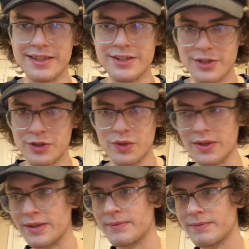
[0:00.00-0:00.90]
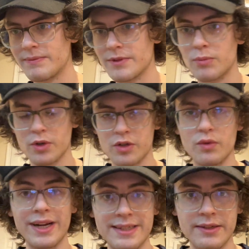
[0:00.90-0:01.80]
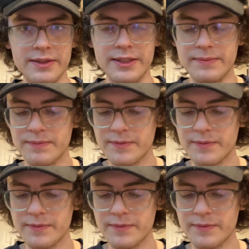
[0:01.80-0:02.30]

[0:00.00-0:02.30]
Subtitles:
That's usually the more correct area.